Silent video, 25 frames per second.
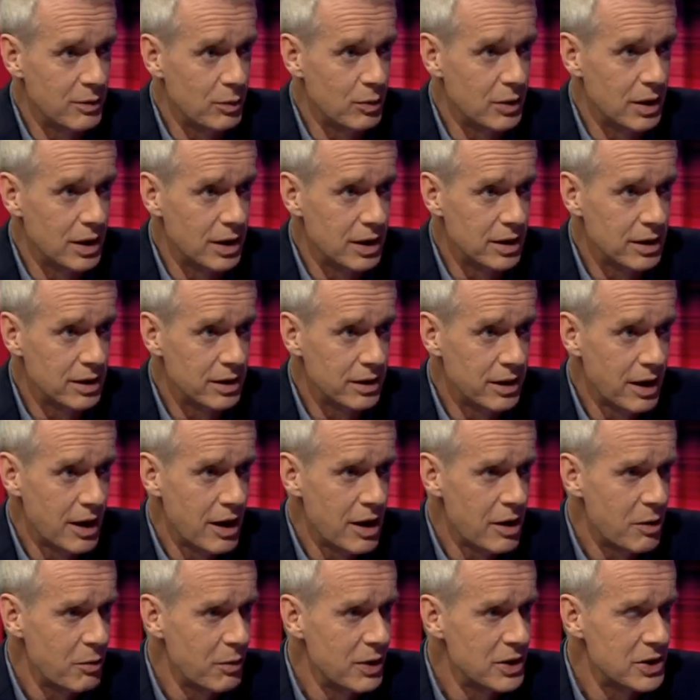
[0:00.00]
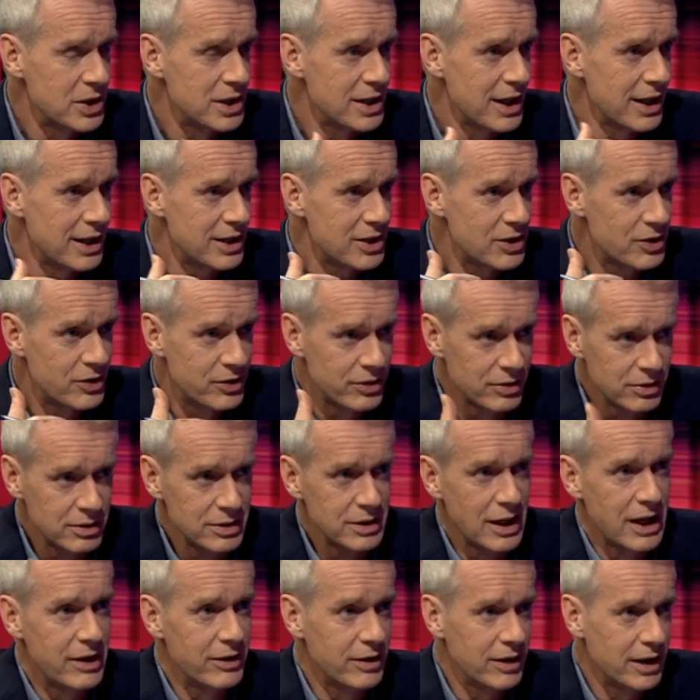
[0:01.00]
world which is
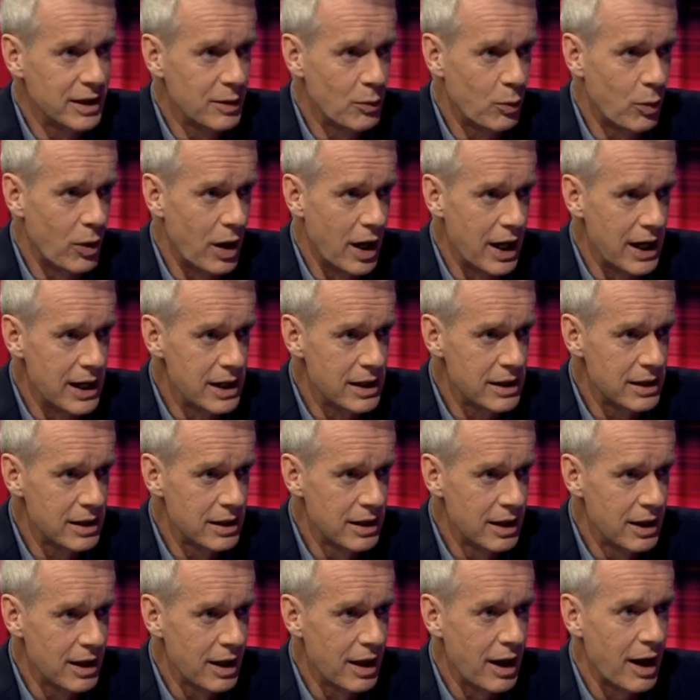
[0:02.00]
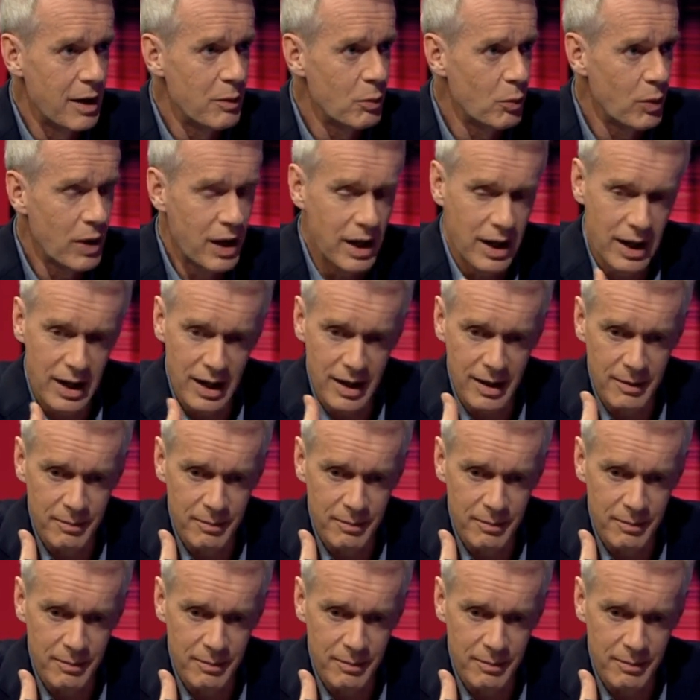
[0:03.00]
extraordinarily white, and where